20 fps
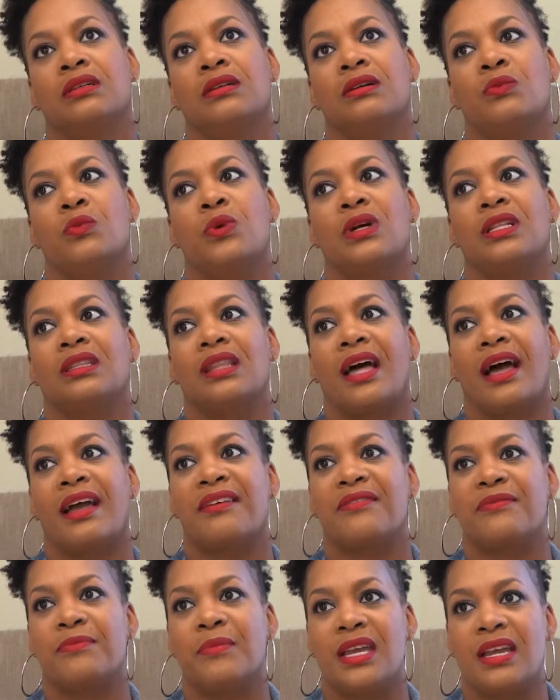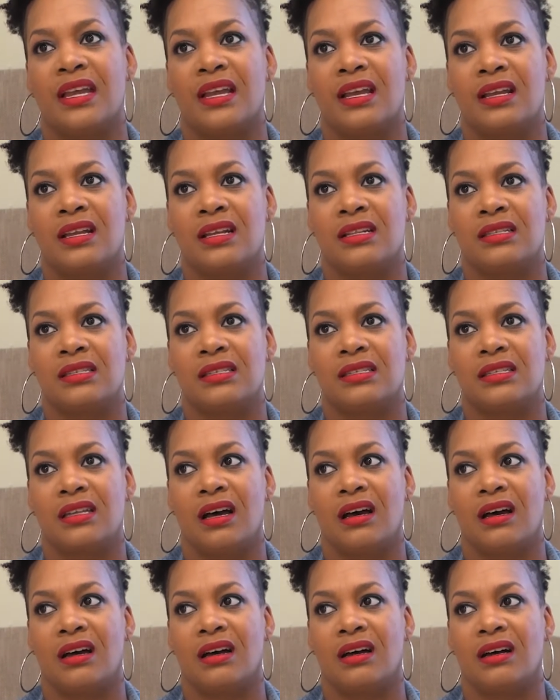what life means
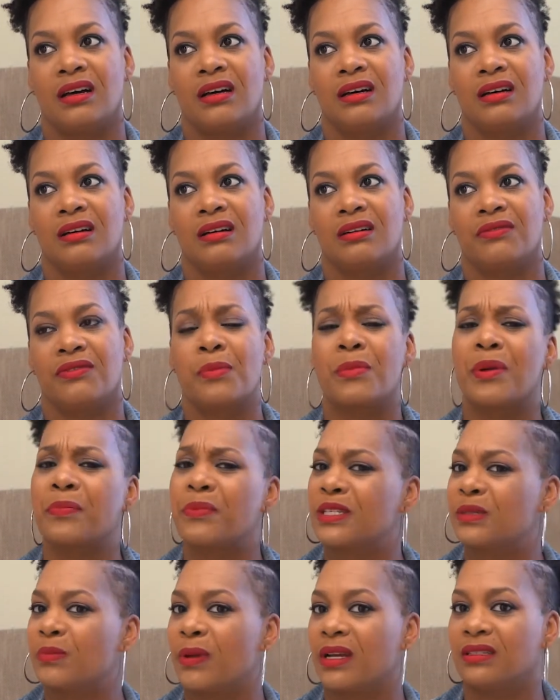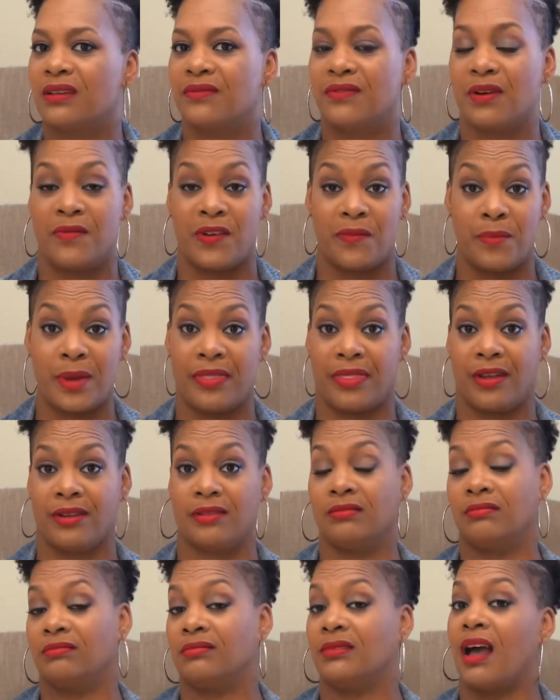from a perspective of a
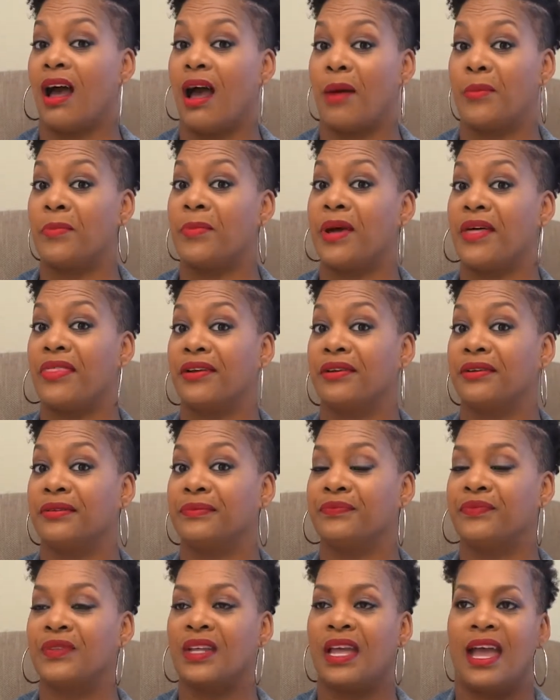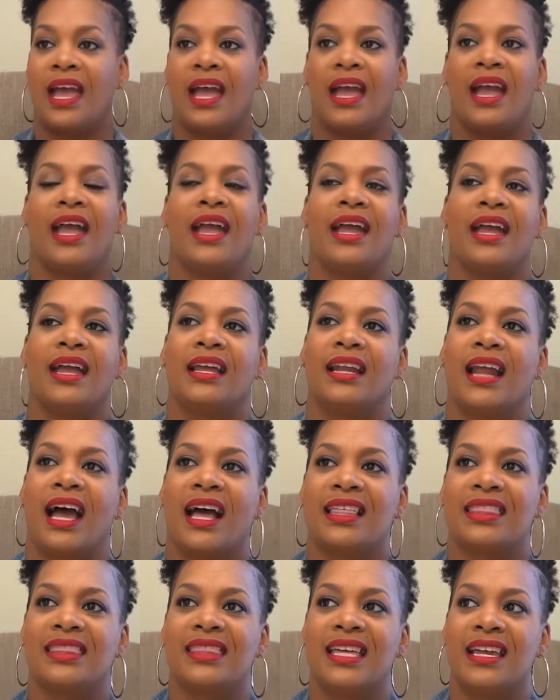mother. I'm a mother. And
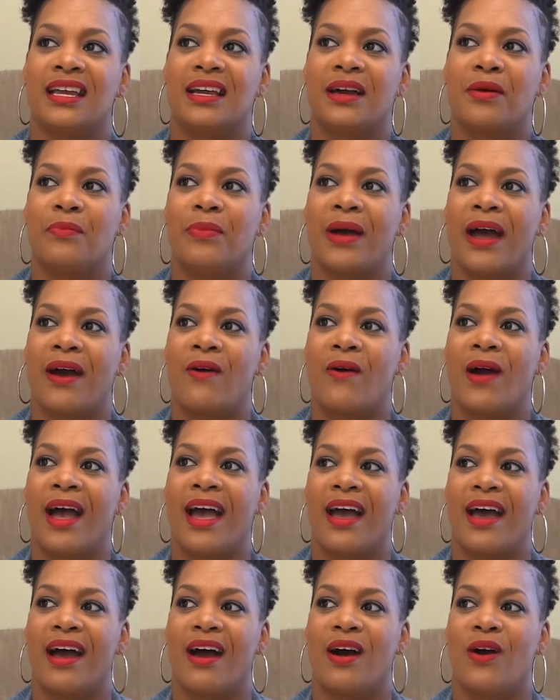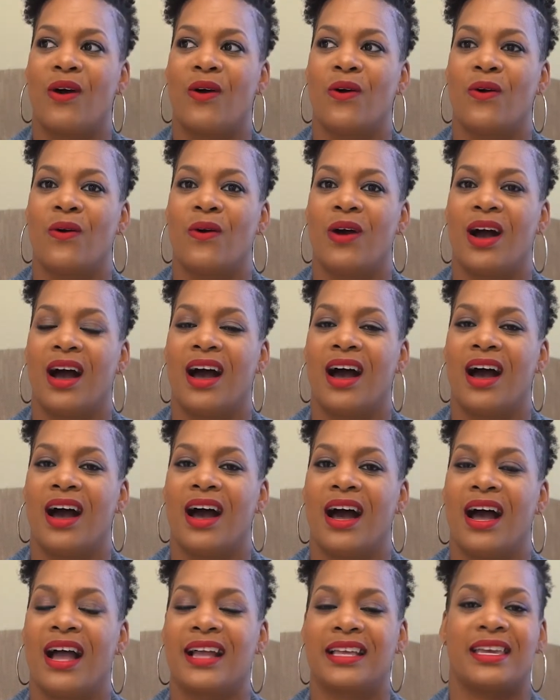I think about how
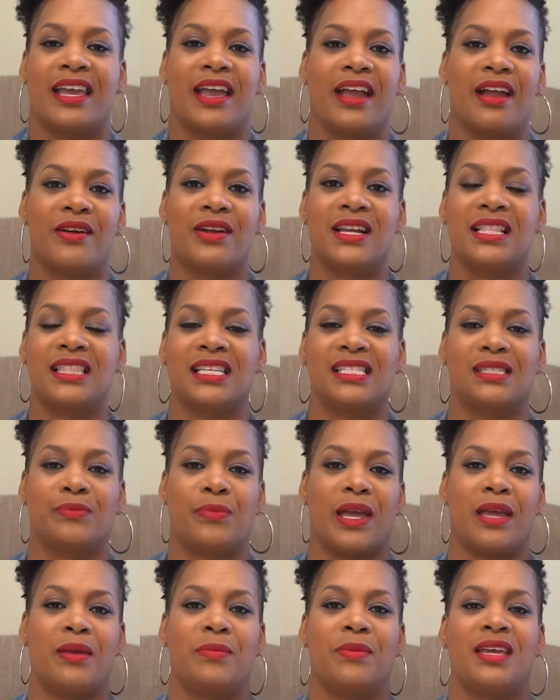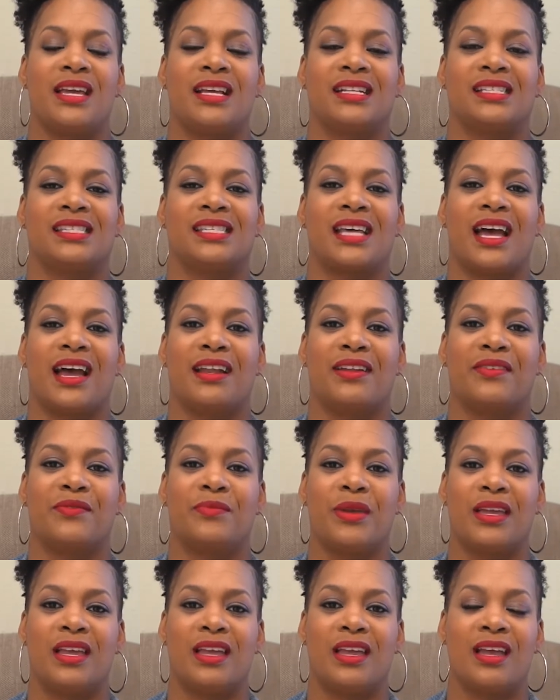I carried this baby inside of
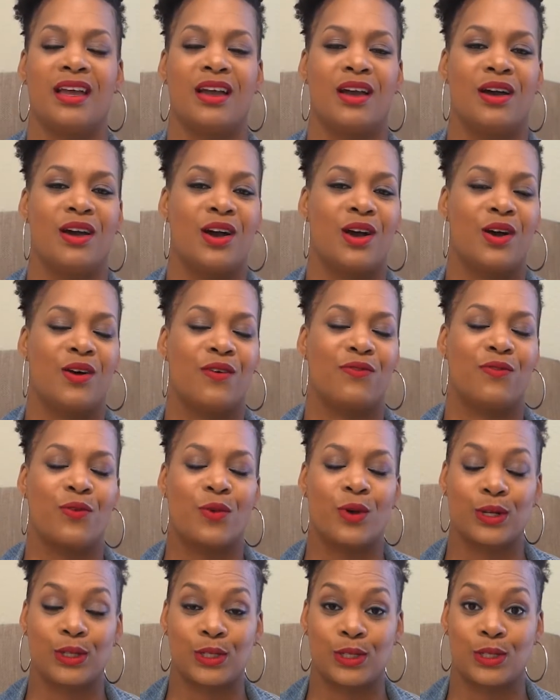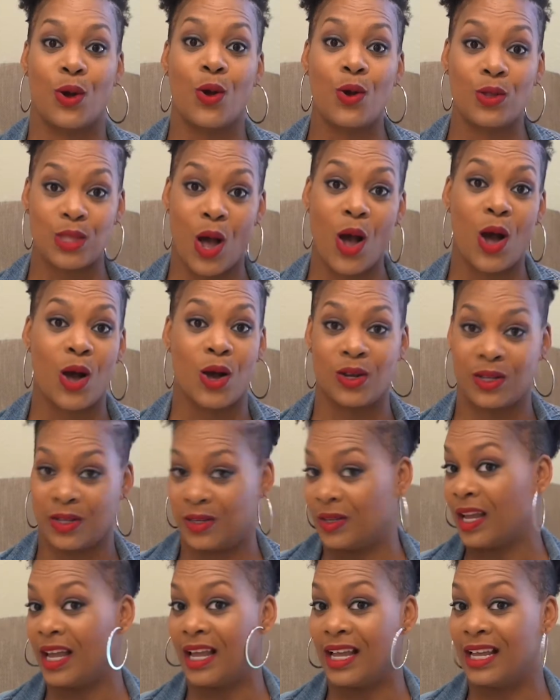me for so long.
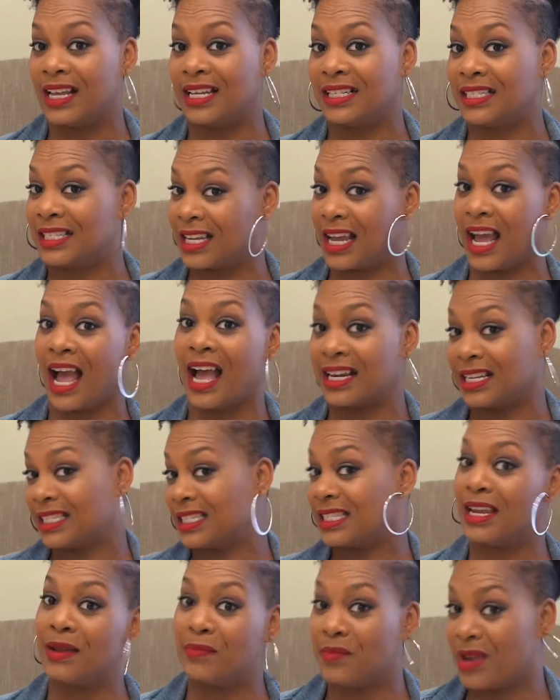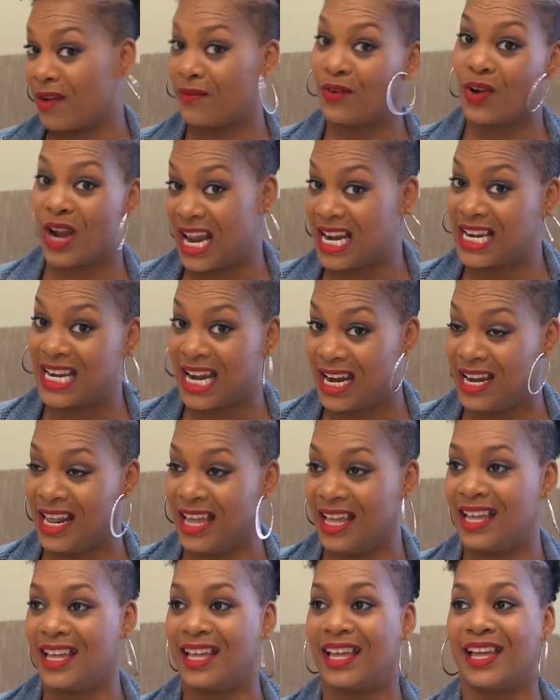It kind of seemed never ending.
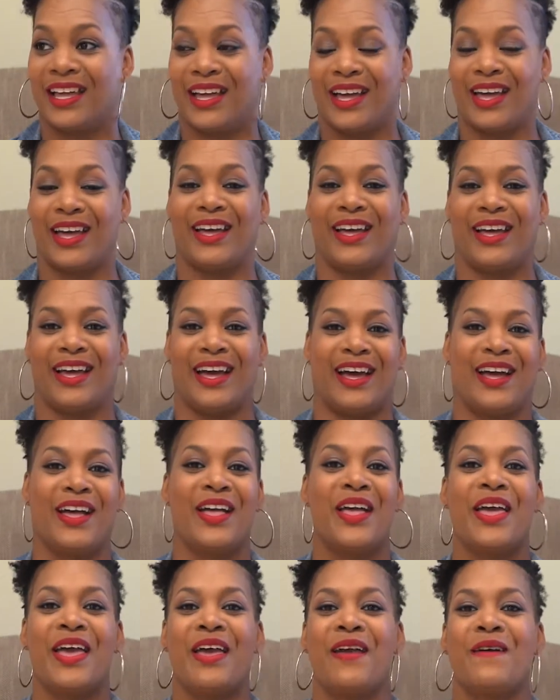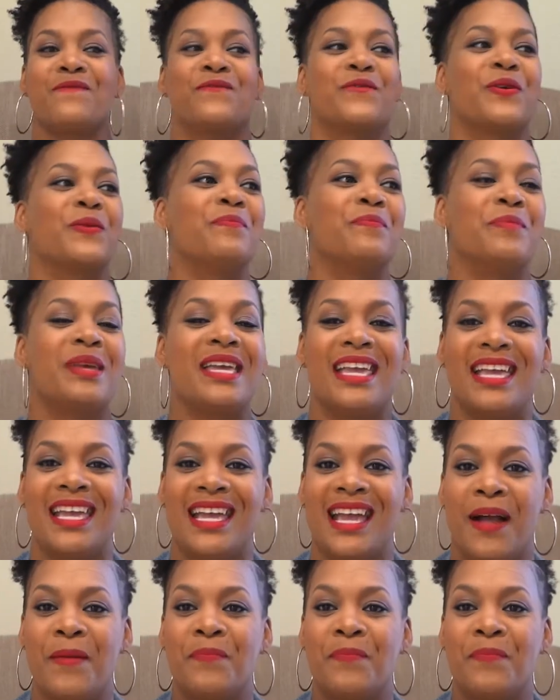And for me,